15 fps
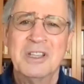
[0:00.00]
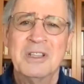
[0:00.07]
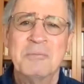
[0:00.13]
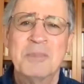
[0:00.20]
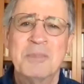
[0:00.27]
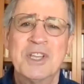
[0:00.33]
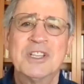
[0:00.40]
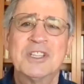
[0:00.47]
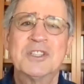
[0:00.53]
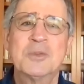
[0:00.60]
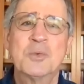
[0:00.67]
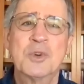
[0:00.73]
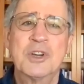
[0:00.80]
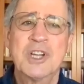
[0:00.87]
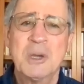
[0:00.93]
because yeah, there
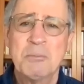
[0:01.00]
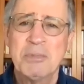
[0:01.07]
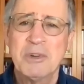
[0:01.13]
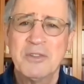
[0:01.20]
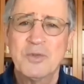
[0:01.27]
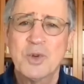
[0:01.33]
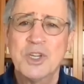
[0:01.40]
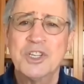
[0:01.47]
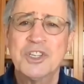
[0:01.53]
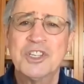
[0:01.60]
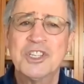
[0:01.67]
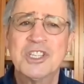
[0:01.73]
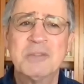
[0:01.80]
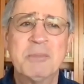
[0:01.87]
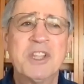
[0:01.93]
were a couple of
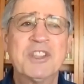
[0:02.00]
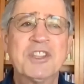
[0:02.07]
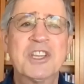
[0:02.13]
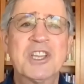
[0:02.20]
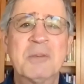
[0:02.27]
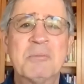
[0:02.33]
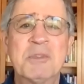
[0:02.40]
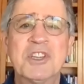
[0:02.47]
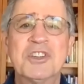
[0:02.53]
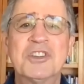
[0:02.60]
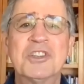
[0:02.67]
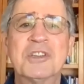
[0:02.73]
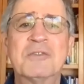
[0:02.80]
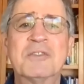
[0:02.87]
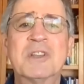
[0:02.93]
questions about the coming
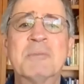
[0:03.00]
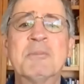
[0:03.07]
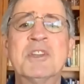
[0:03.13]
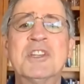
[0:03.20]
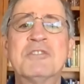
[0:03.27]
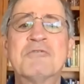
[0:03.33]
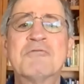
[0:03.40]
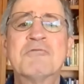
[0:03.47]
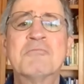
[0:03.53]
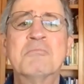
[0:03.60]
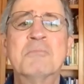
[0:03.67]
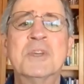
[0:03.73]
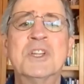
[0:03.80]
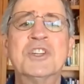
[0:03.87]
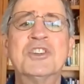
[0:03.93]
shift. Let me just
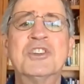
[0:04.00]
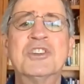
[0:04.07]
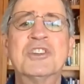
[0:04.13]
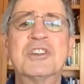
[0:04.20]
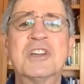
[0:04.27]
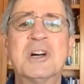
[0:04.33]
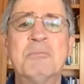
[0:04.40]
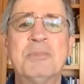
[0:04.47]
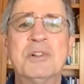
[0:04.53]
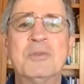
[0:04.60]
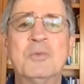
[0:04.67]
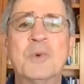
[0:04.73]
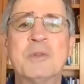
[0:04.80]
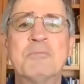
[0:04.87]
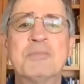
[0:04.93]
mention a couple.
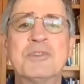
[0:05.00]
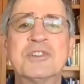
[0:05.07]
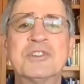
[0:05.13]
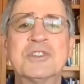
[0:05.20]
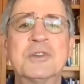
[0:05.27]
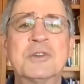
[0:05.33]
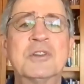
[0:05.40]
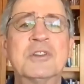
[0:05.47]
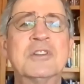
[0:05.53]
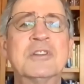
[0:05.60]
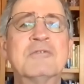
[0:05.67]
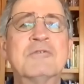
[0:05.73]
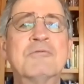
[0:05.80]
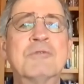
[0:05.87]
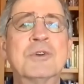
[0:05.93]
One person
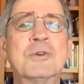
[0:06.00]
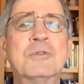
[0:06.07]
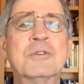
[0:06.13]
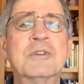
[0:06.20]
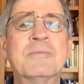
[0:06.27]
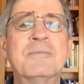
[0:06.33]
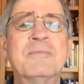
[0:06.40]
wrote,